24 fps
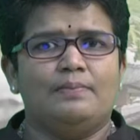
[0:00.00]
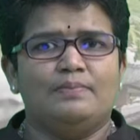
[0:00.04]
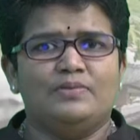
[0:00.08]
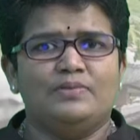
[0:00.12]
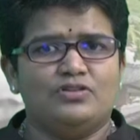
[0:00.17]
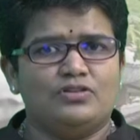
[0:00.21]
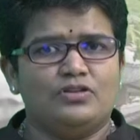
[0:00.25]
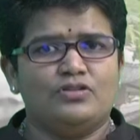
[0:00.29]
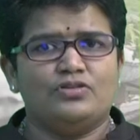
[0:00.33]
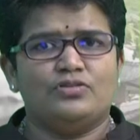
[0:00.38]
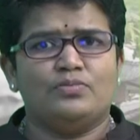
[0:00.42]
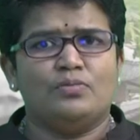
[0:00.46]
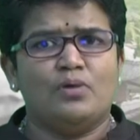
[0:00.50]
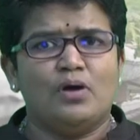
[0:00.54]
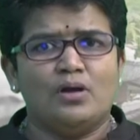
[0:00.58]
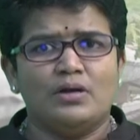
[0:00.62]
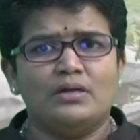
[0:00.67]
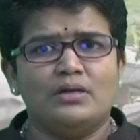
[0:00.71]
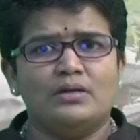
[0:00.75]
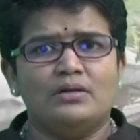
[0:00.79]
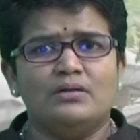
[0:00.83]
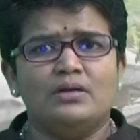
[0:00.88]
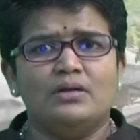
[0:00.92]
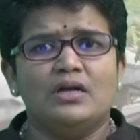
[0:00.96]
business
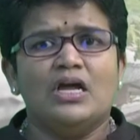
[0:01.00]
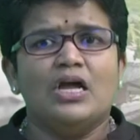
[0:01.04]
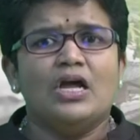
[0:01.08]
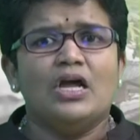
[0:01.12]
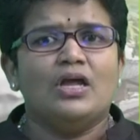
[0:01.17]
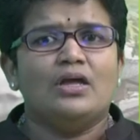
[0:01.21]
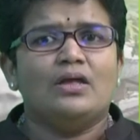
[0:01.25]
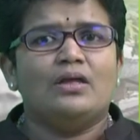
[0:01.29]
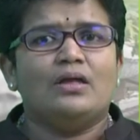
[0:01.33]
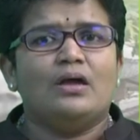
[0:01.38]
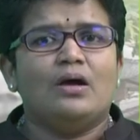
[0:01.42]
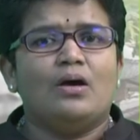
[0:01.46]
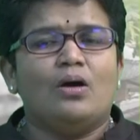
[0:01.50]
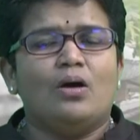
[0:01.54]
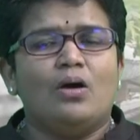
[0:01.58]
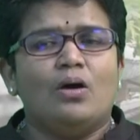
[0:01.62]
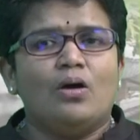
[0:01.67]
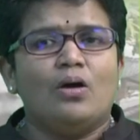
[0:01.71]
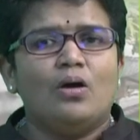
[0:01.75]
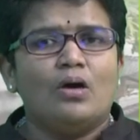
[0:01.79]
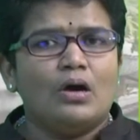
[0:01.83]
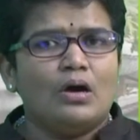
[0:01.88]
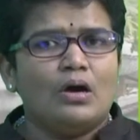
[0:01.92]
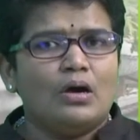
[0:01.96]
model,
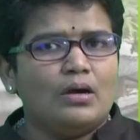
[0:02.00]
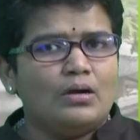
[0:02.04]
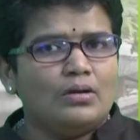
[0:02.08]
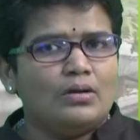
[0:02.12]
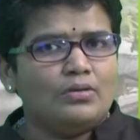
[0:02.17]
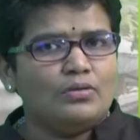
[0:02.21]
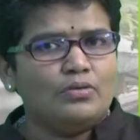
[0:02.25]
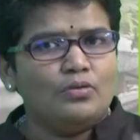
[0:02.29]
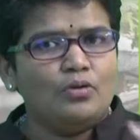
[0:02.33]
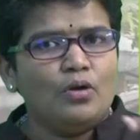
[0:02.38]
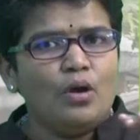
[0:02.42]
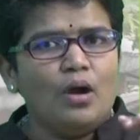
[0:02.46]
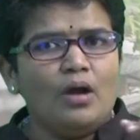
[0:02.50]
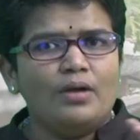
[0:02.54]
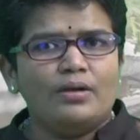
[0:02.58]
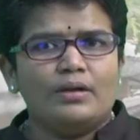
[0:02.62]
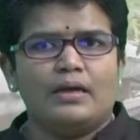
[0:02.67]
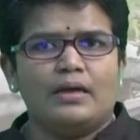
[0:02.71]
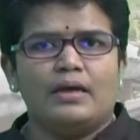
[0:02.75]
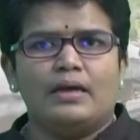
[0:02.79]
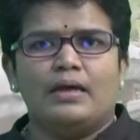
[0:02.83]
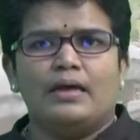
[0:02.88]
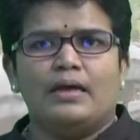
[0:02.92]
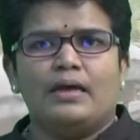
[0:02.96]
or
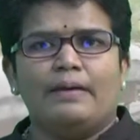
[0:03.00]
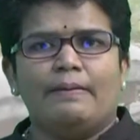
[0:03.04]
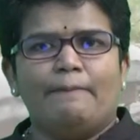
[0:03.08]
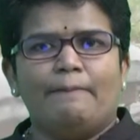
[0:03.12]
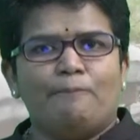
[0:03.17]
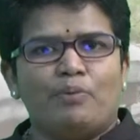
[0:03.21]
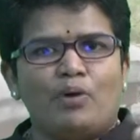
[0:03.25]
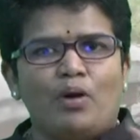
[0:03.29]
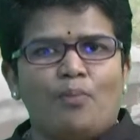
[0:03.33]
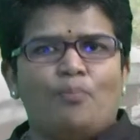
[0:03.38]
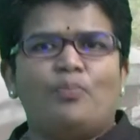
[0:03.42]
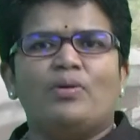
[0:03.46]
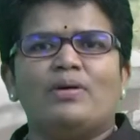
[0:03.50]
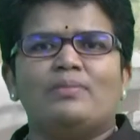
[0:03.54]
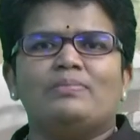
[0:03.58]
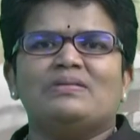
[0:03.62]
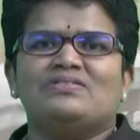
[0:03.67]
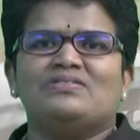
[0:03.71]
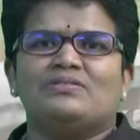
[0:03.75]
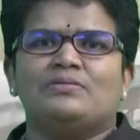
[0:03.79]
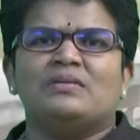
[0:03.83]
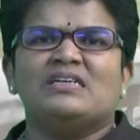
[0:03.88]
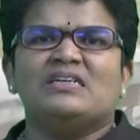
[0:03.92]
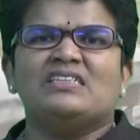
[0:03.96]
not a proper
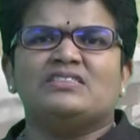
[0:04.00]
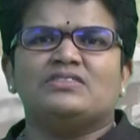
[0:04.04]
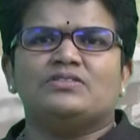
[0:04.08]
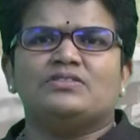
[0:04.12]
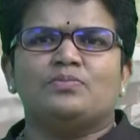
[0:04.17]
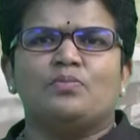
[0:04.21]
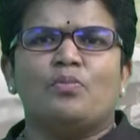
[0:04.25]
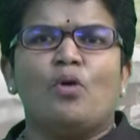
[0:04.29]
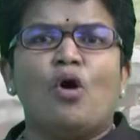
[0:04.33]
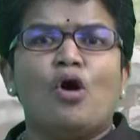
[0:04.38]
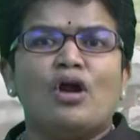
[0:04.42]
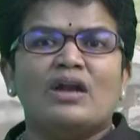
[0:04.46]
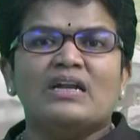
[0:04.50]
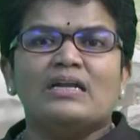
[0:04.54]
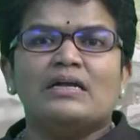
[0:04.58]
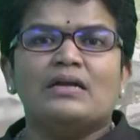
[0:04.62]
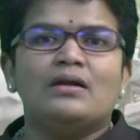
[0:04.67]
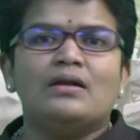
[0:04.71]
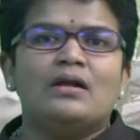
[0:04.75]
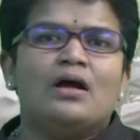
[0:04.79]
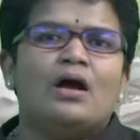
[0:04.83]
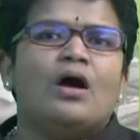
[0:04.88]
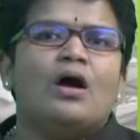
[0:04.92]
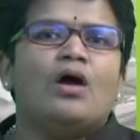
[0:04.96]
business
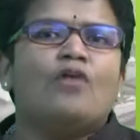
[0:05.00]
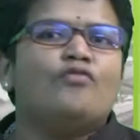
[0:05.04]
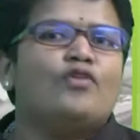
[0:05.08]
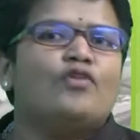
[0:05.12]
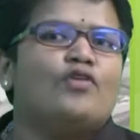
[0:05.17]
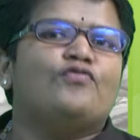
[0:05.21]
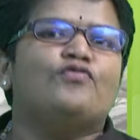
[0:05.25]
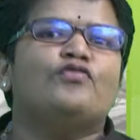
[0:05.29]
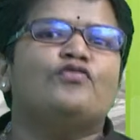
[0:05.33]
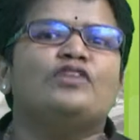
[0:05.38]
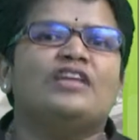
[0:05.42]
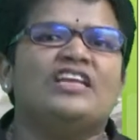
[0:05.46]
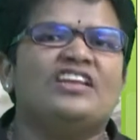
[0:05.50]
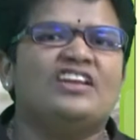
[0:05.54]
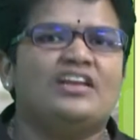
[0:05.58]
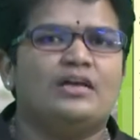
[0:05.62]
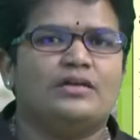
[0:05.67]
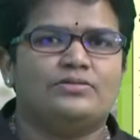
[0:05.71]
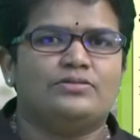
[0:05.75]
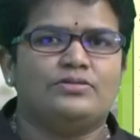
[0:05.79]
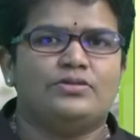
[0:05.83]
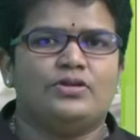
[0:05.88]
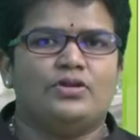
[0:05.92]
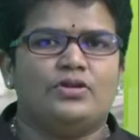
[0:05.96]
model for food
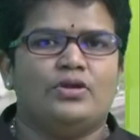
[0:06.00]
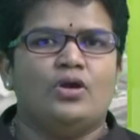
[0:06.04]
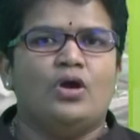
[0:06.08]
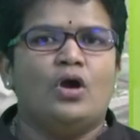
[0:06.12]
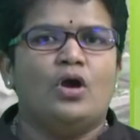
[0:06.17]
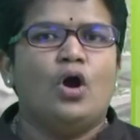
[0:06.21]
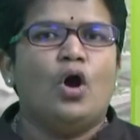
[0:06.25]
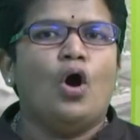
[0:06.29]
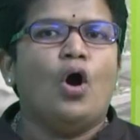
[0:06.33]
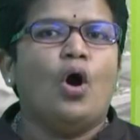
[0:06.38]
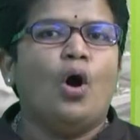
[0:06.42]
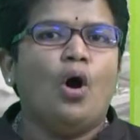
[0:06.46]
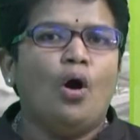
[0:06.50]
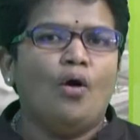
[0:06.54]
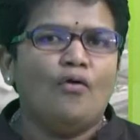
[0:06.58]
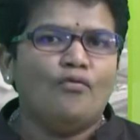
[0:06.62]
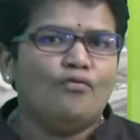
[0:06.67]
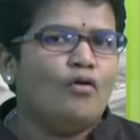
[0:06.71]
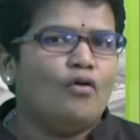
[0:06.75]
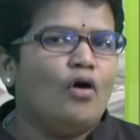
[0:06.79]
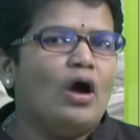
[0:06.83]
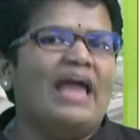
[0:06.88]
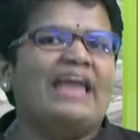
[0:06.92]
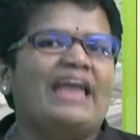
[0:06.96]
industry, or
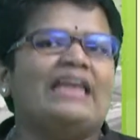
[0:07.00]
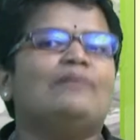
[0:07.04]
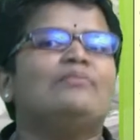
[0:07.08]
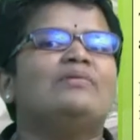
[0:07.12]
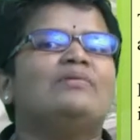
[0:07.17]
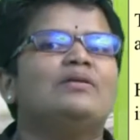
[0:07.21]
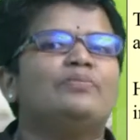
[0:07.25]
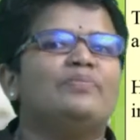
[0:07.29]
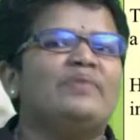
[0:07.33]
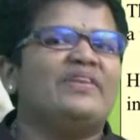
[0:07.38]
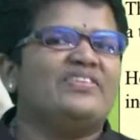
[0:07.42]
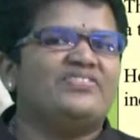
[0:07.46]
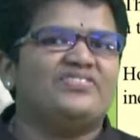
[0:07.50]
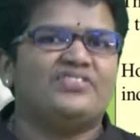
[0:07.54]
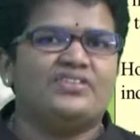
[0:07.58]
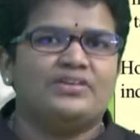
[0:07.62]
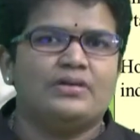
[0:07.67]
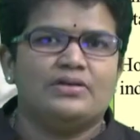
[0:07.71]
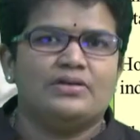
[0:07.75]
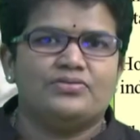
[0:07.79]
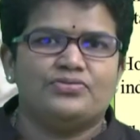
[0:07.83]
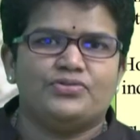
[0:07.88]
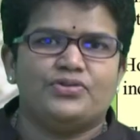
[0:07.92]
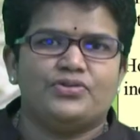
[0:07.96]
for animal based
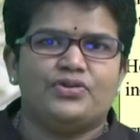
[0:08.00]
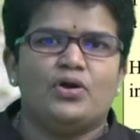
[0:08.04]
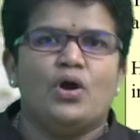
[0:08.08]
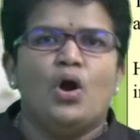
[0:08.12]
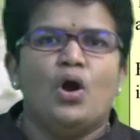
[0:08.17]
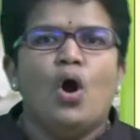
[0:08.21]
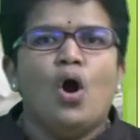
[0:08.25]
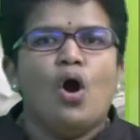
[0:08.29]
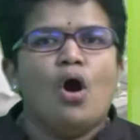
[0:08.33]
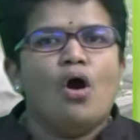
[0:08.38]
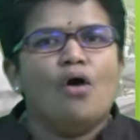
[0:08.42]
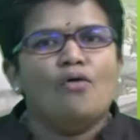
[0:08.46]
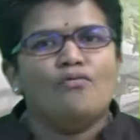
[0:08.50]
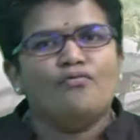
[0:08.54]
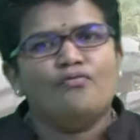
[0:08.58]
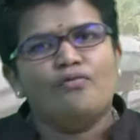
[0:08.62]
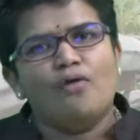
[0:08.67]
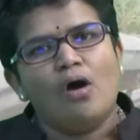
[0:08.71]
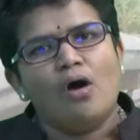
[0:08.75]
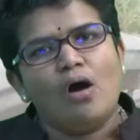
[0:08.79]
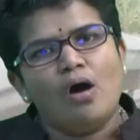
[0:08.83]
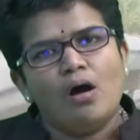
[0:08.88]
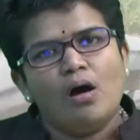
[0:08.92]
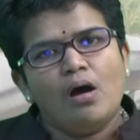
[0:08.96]
industry, or
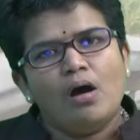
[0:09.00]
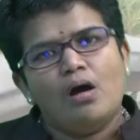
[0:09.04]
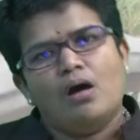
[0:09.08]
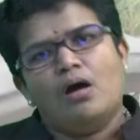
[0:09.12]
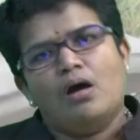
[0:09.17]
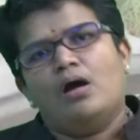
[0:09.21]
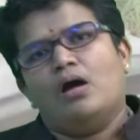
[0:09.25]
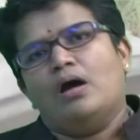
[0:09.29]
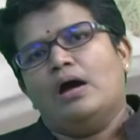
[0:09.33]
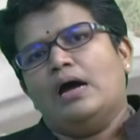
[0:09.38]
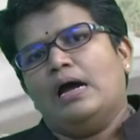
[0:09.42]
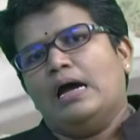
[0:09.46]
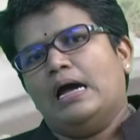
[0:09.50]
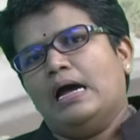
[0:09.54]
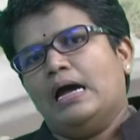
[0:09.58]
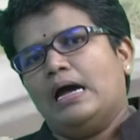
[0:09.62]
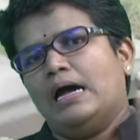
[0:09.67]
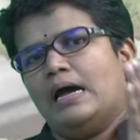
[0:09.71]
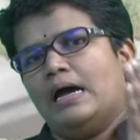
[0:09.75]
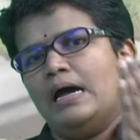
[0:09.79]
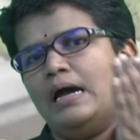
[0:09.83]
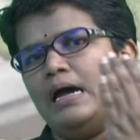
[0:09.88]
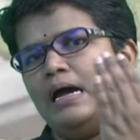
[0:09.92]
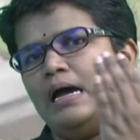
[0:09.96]
for
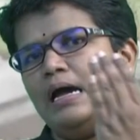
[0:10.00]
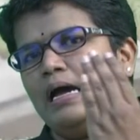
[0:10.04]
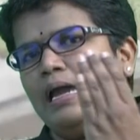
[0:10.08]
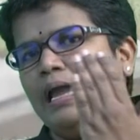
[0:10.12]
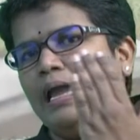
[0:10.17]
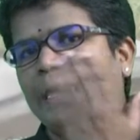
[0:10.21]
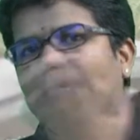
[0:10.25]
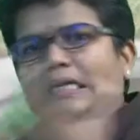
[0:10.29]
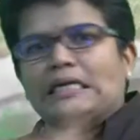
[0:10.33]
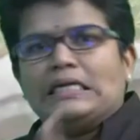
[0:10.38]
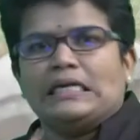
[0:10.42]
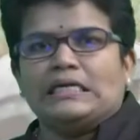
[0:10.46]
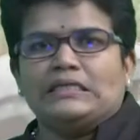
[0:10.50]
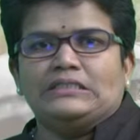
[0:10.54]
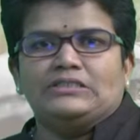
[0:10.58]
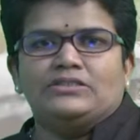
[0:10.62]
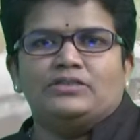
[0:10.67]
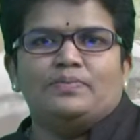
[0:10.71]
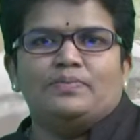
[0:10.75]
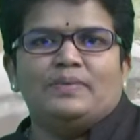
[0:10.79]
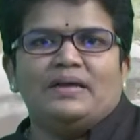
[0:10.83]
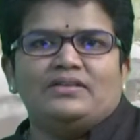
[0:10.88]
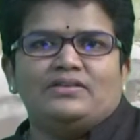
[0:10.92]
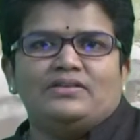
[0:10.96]

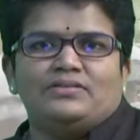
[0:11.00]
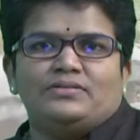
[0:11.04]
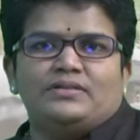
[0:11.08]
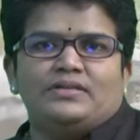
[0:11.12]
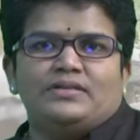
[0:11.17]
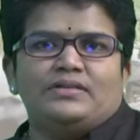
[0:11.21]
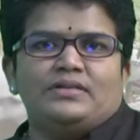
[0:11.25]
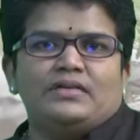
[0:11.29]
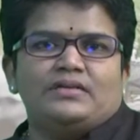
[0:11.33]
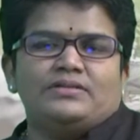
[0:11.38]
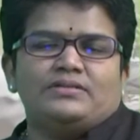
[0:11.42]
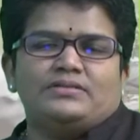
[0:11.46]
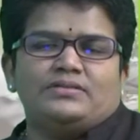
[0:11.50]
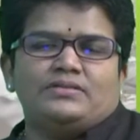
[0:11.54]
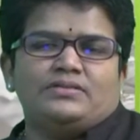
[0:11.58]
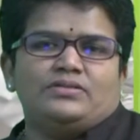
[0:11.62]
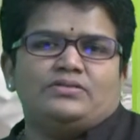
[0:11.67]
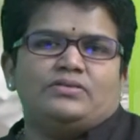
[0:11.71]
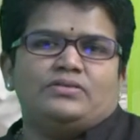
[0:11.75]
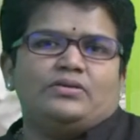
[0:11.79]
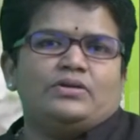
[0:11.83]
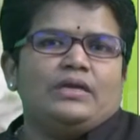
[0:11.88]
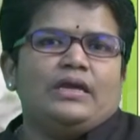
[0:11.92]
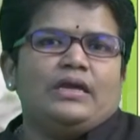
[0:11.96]
agriculture based
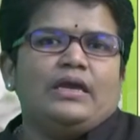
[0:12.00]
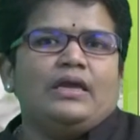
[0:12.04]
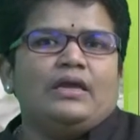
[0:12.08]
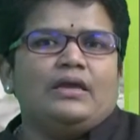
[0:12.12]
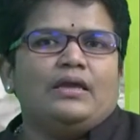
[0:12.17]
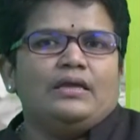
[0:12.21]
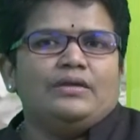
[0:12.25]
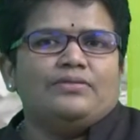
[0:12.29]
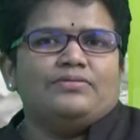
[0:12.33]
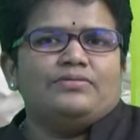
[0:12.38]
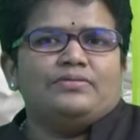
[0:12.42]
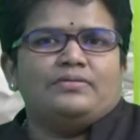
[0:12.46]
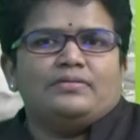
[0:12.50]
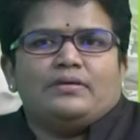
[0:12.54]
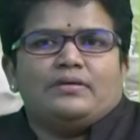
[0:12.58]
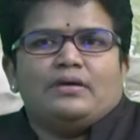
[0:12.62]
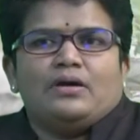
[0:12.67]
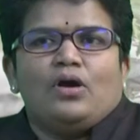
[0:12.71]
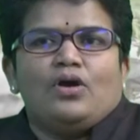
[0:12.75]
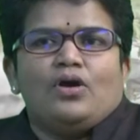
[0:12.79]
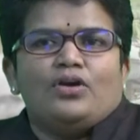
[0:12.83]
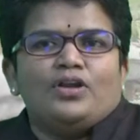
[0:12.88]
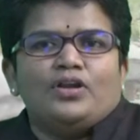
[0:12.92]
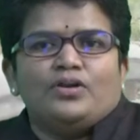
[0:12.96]
industries. Okay, it's
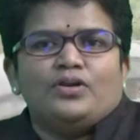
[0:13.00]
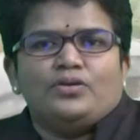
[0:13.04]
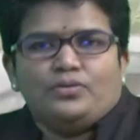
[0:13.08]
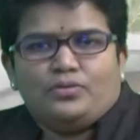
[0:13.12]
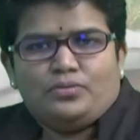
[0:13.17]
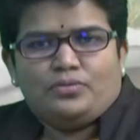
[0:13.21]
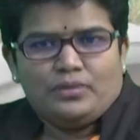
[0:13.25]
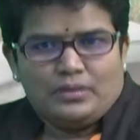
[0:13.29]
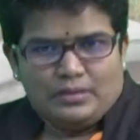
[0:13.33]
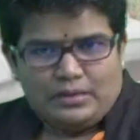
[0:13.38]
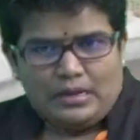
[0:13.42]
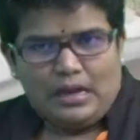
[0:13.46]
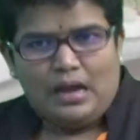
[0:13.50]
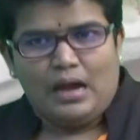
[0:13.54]
according to